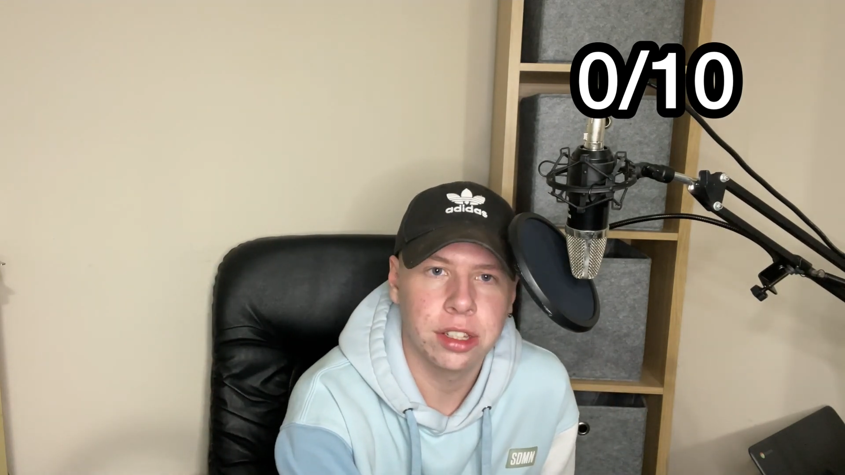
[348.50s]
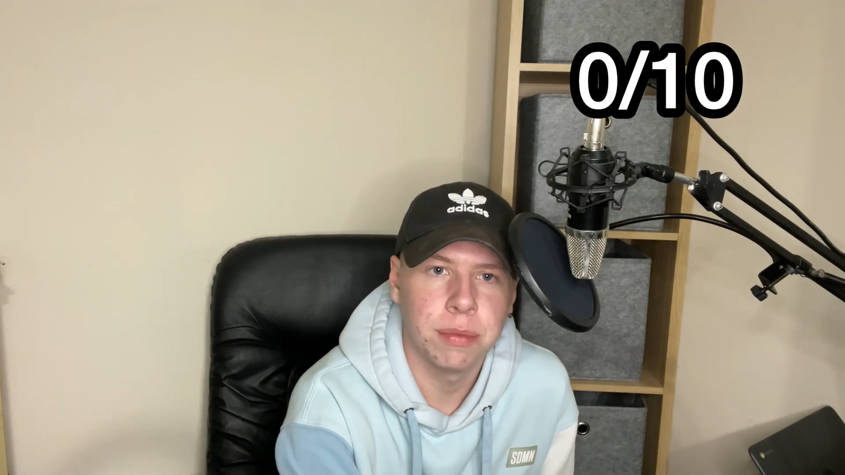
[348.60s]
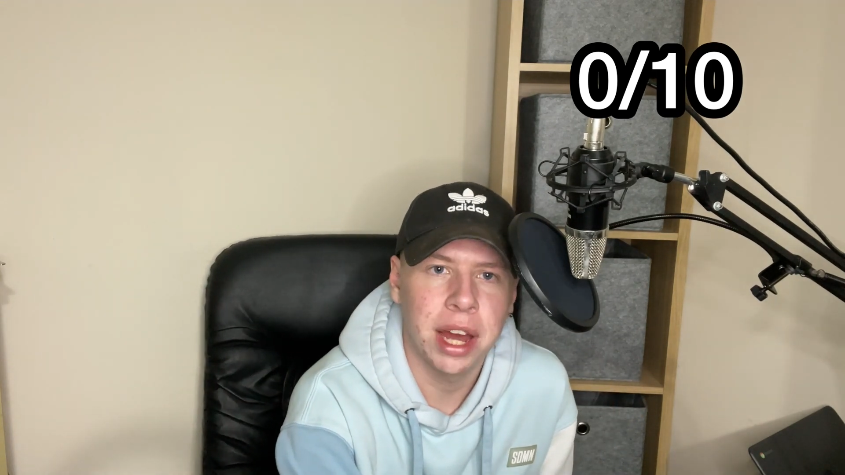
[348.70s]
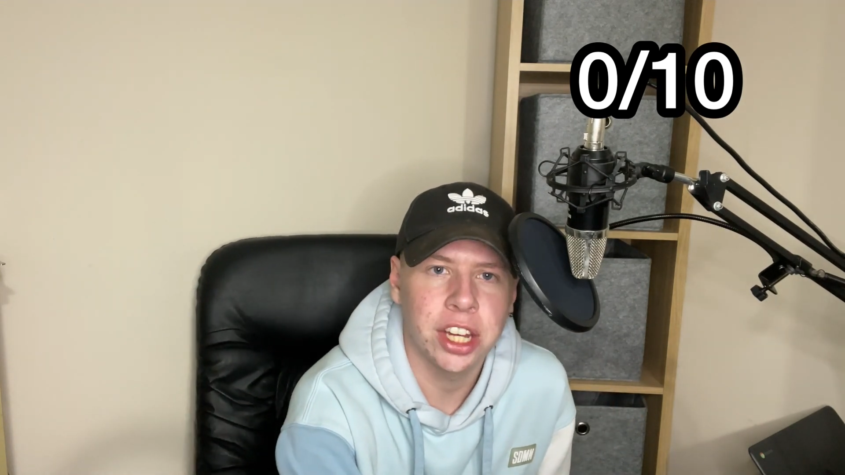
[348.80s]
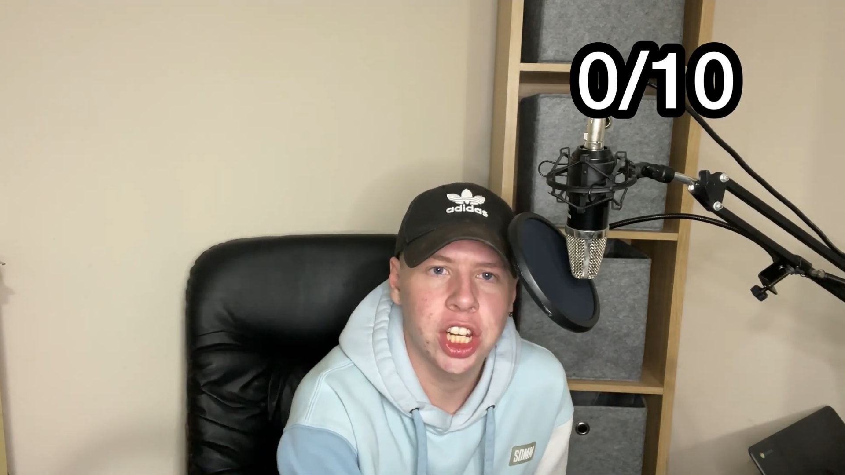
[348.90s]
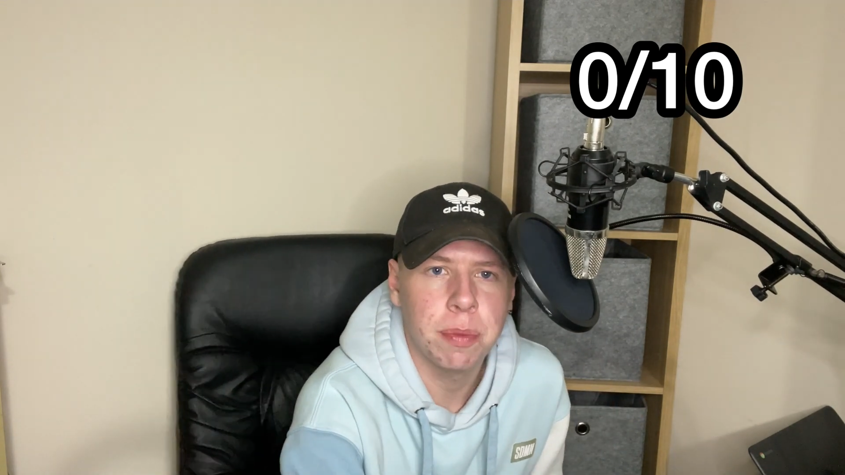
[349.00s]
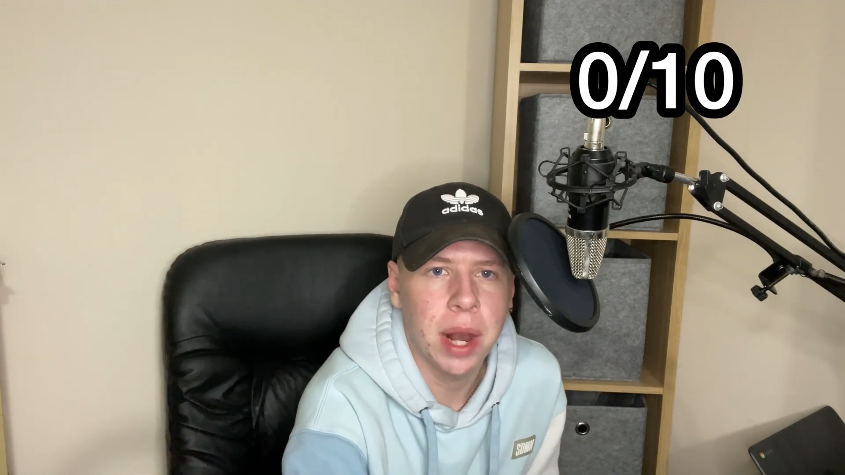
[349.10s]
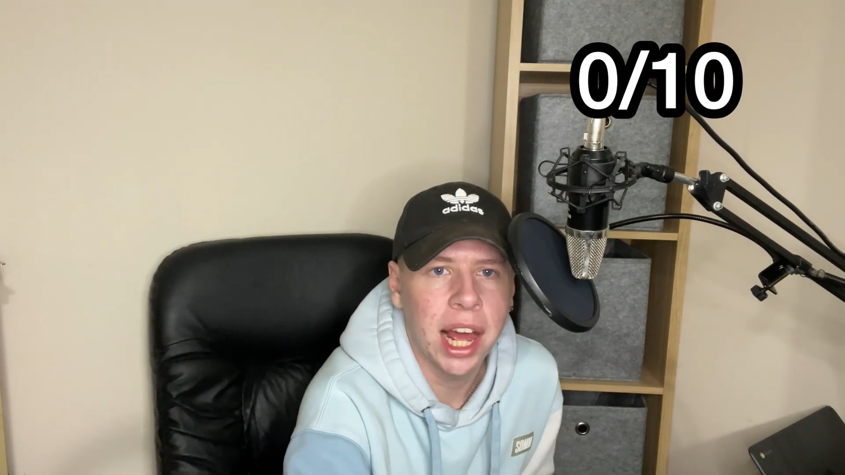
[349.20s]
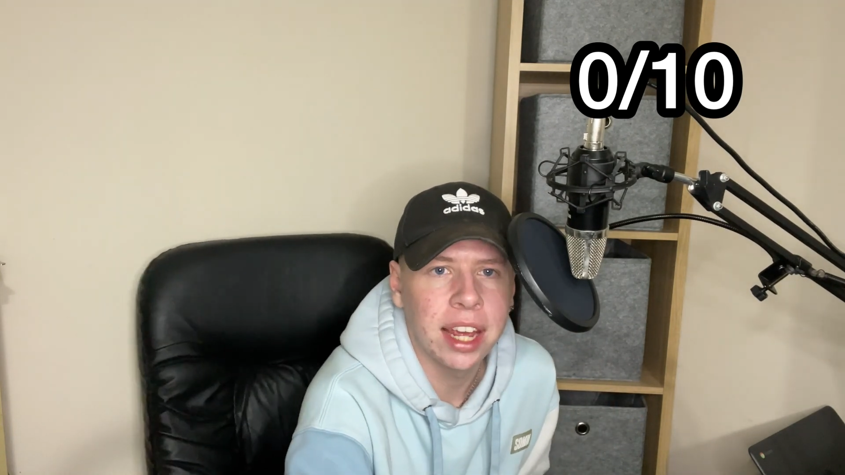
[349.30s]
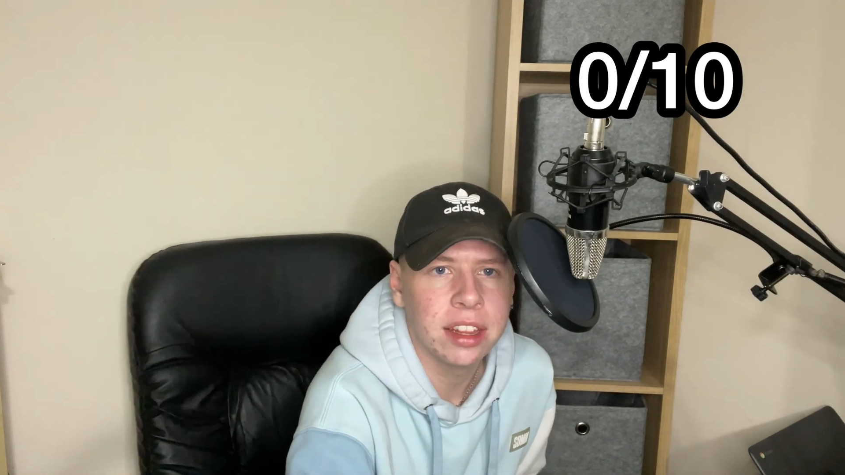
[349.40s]
match he
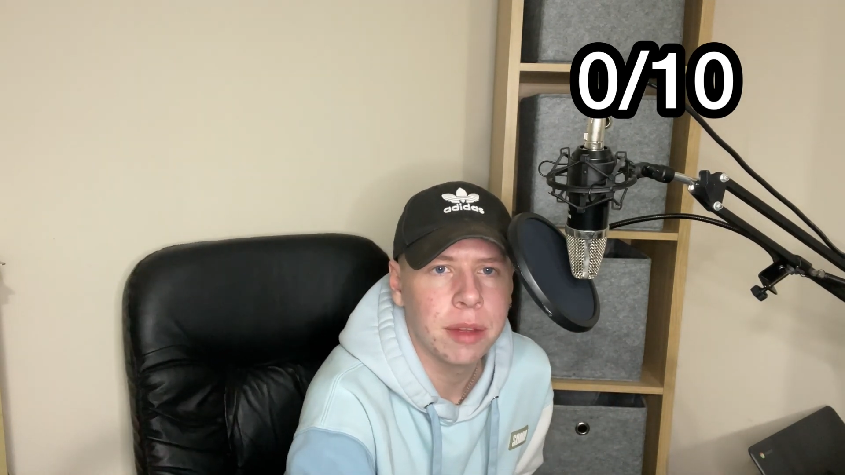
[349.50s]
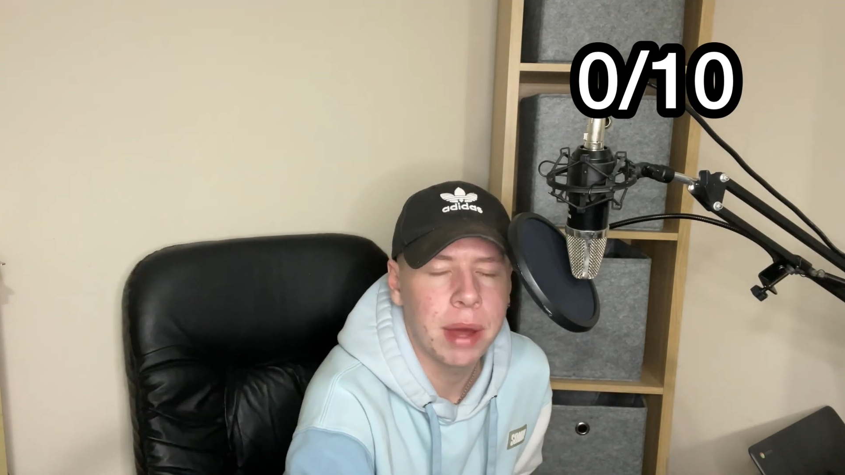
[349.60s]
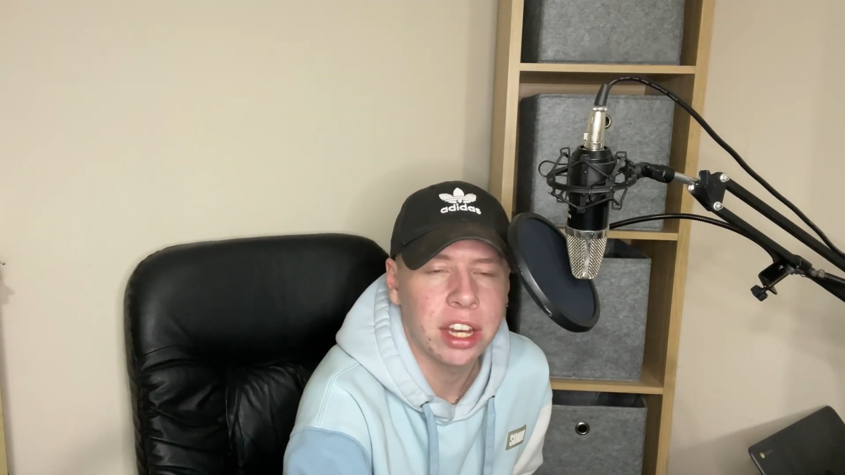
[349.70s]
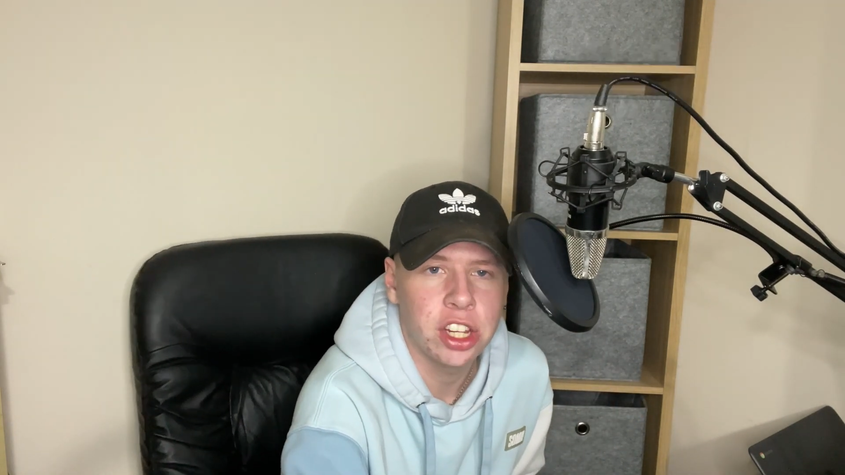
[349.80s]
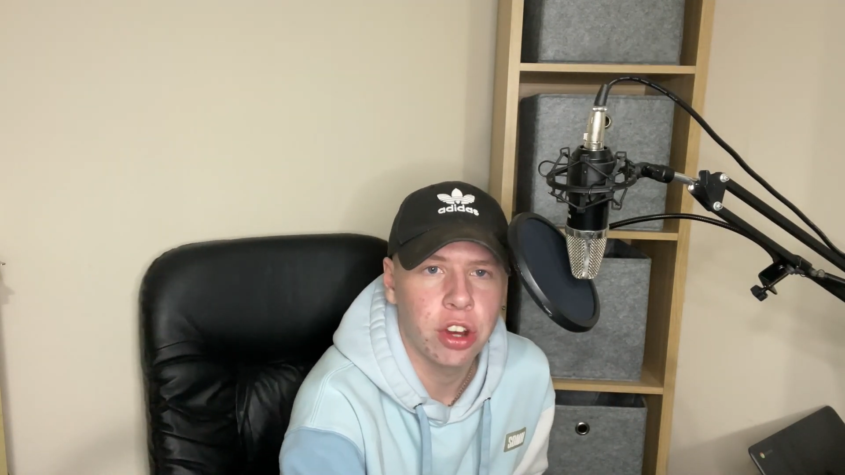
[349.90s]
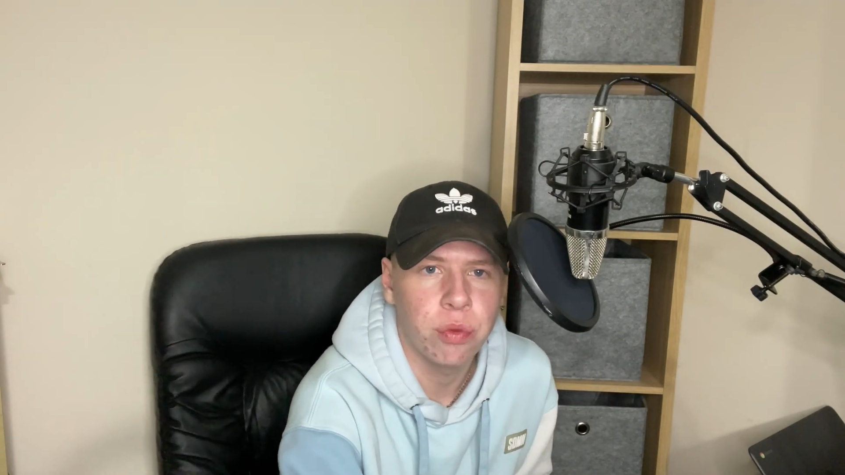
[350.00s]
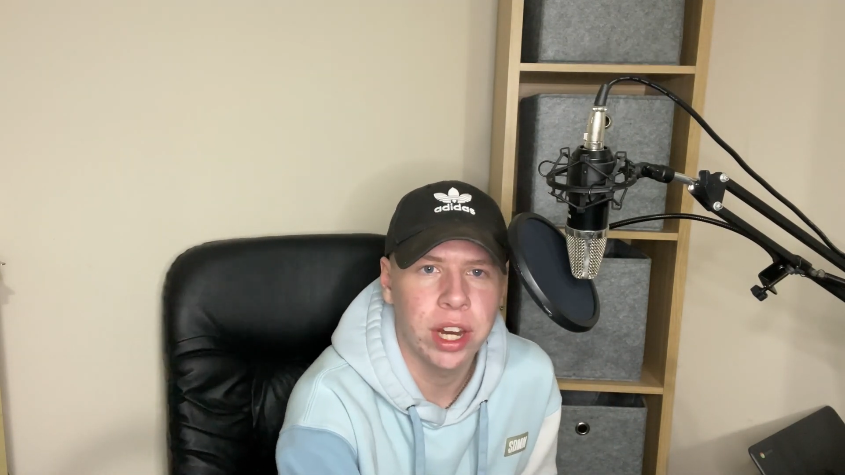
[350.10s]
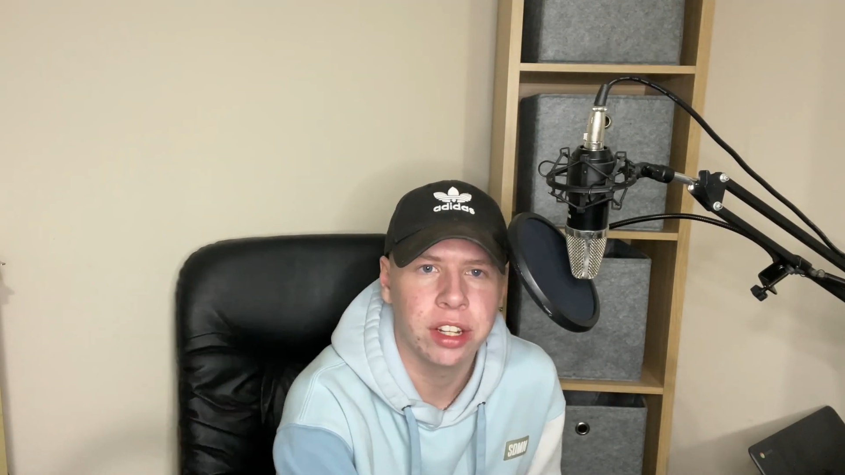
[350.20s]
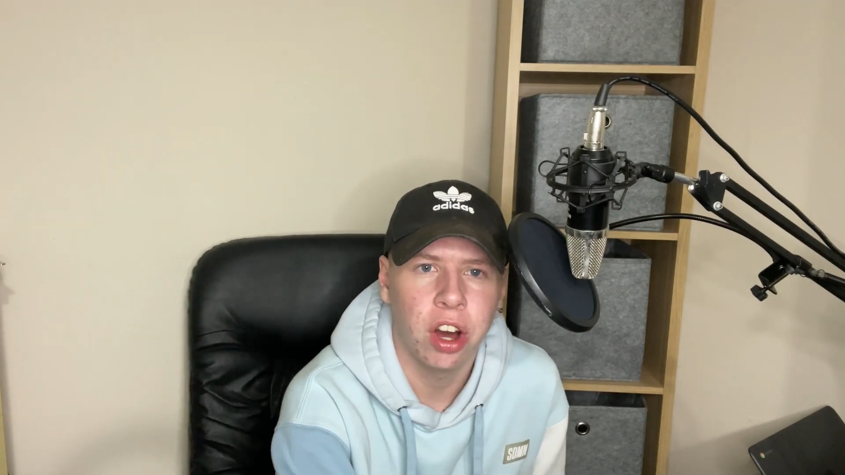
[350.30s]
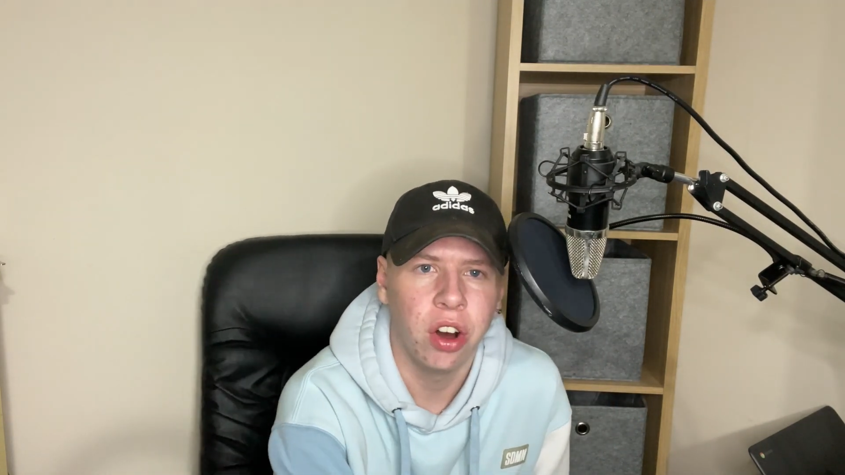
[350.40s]
played the match he got
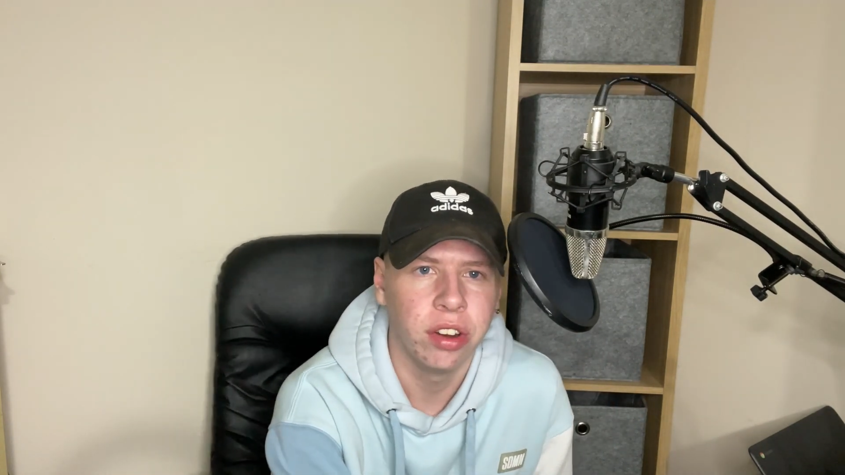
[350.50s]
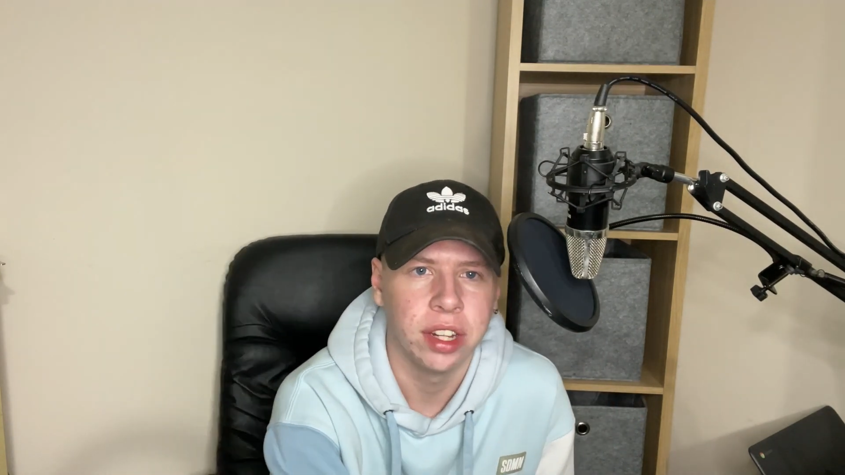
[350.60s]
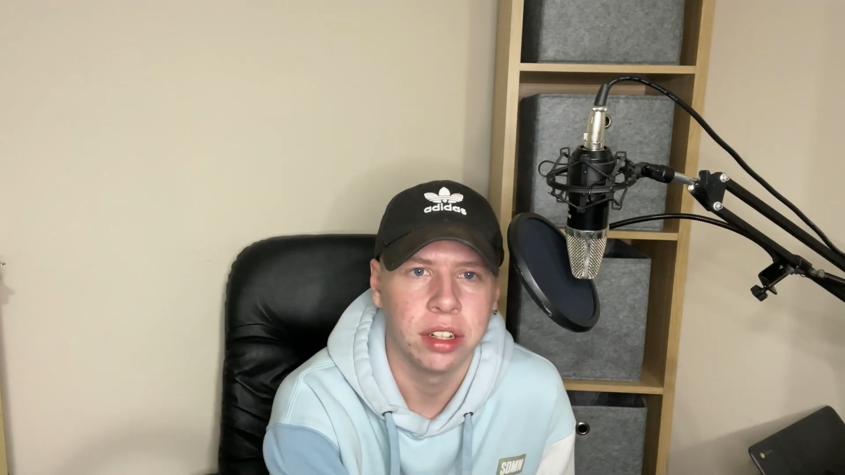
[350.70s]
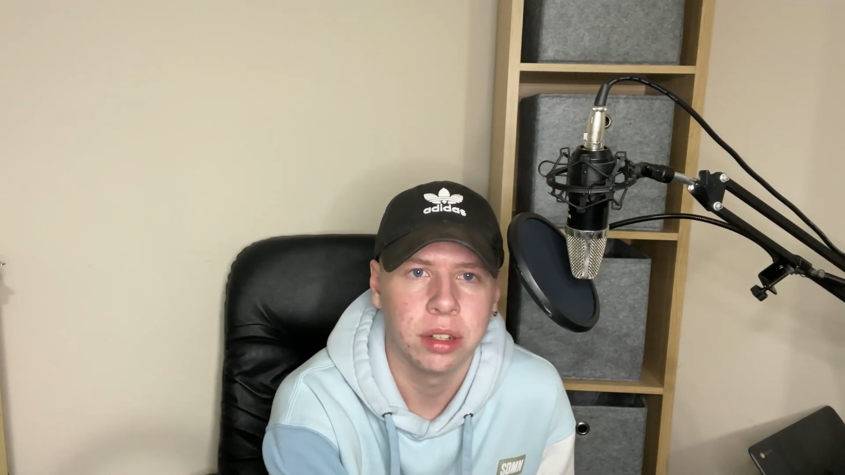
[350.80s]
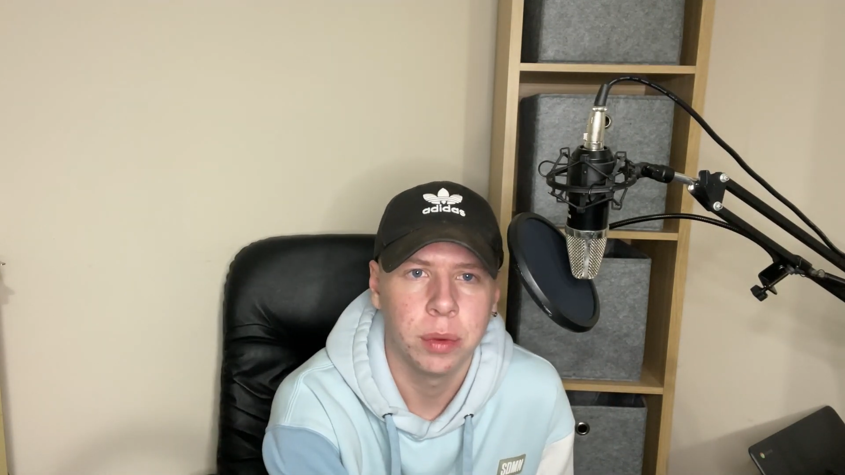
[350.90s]
red carded?